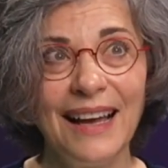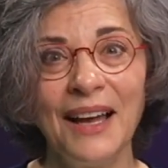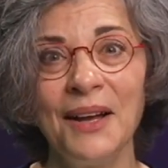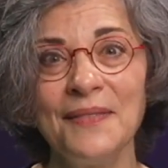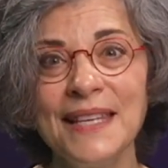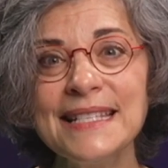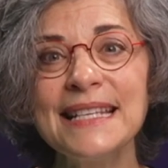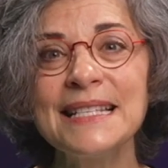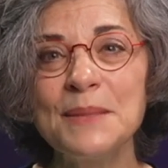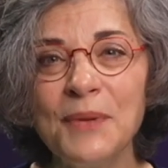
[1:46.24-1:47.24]
this
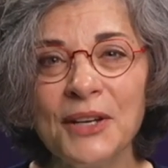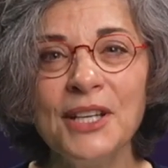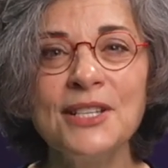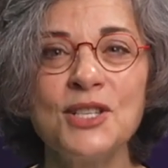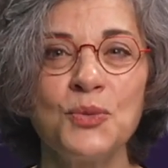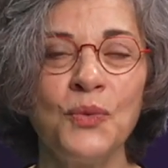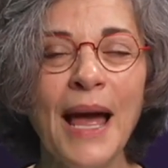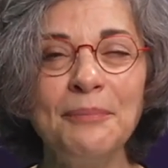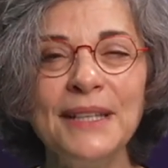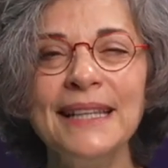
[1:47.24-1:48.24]
experience
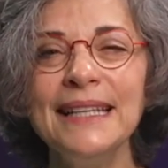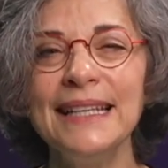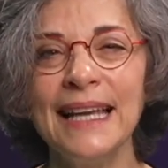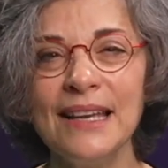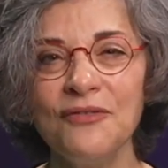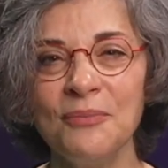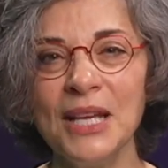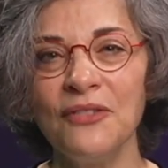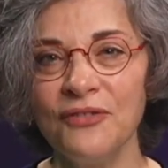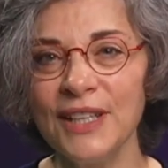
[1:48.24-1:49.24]
rapidly gave me
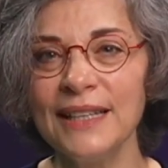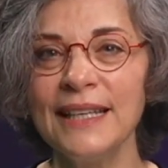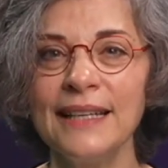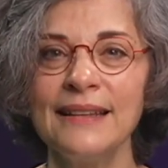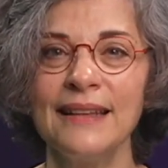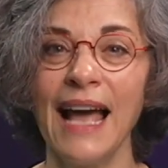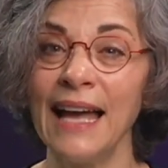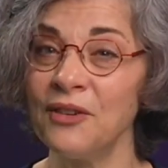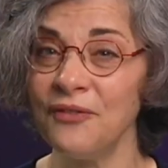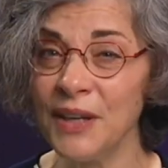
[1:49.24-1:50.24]
a feeling
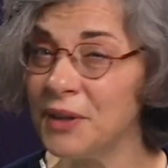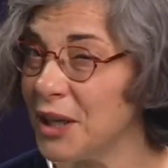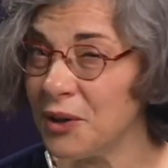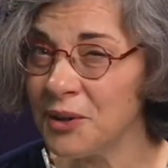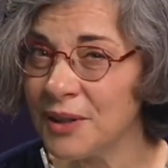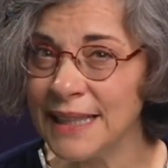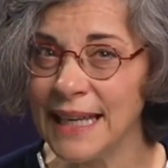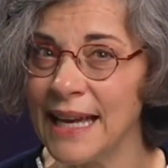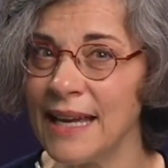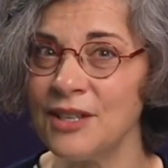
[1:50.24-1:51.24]
at a very early
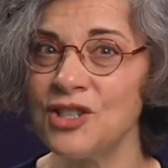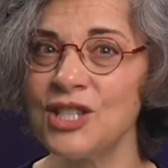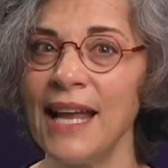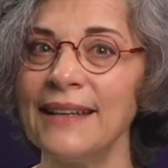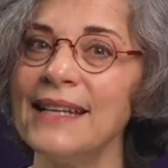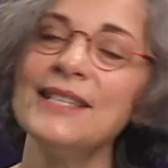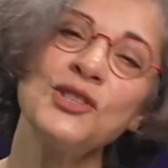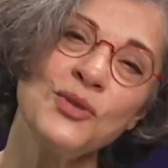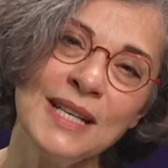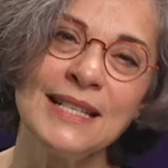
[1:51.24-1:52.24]
age that
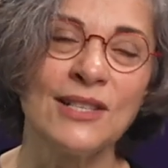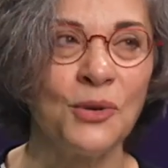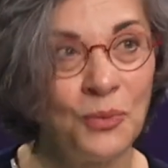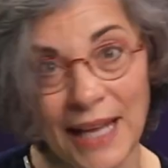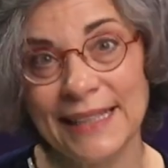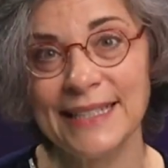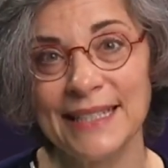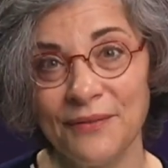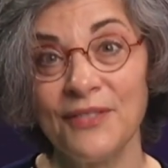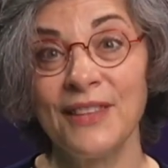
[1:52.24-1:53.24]
history is a
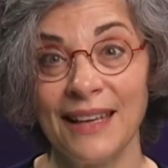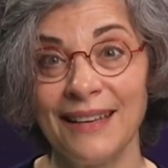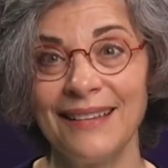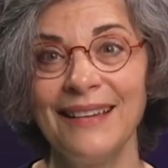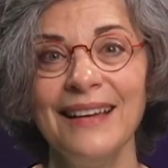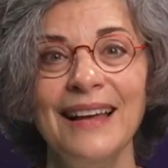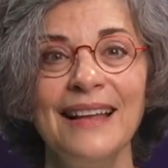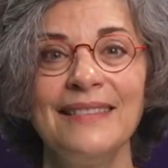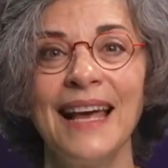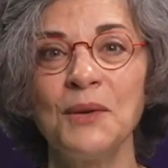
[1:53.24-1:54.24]
relative thing,
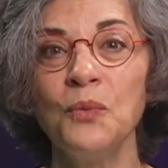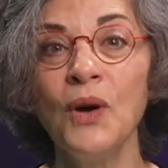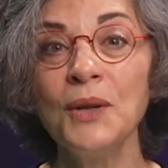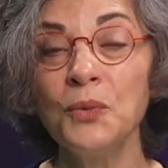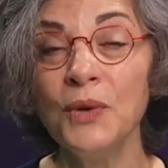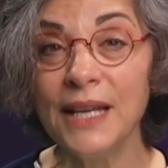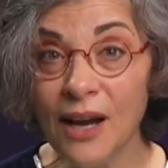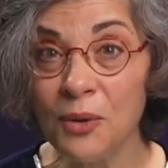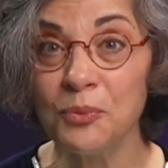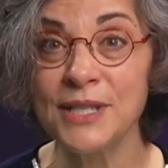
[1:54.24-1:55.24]
that what we
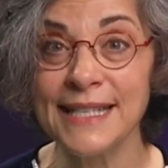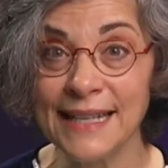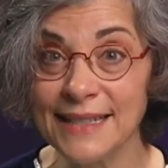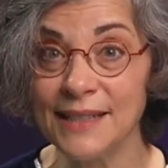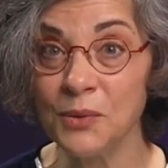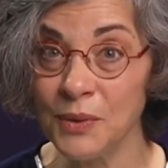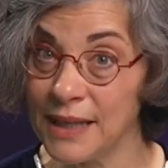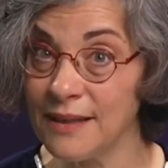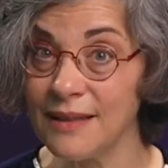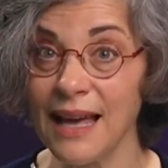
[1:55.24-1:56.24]
are presented
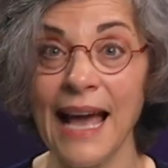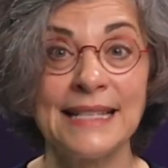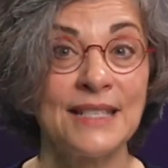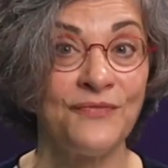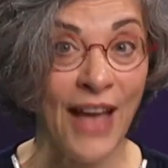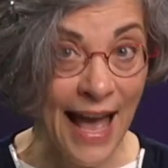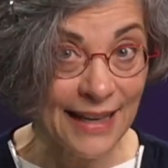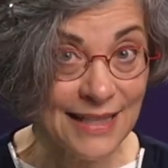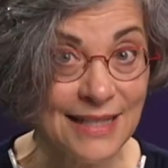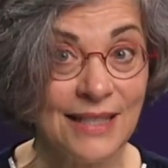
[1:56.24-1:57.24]
with as
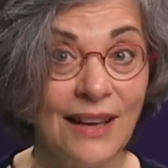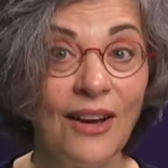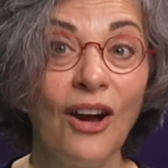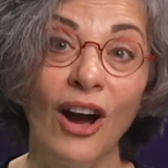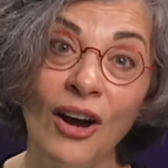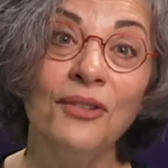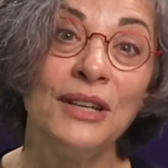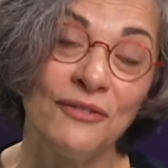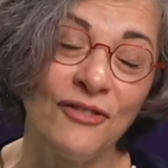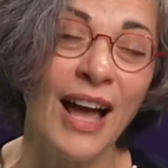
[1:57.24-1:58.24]
facts are in
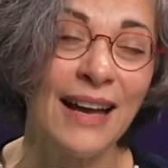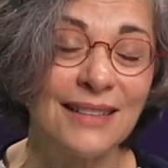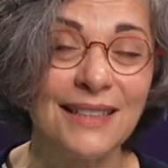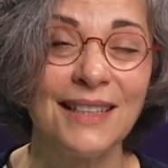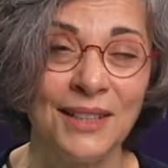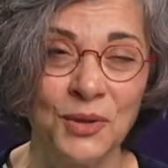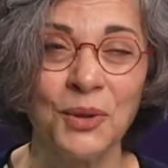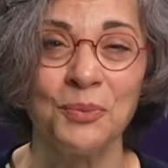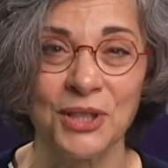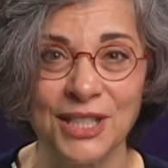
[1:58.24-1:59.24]
fact
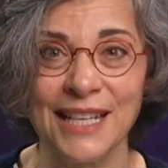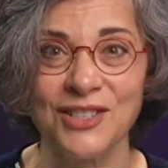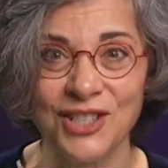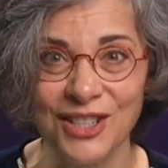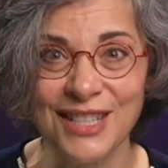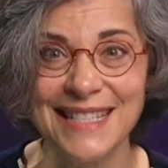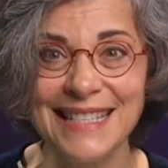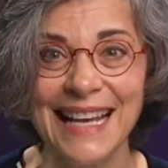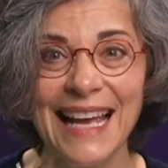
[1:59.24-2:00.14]
interpretations,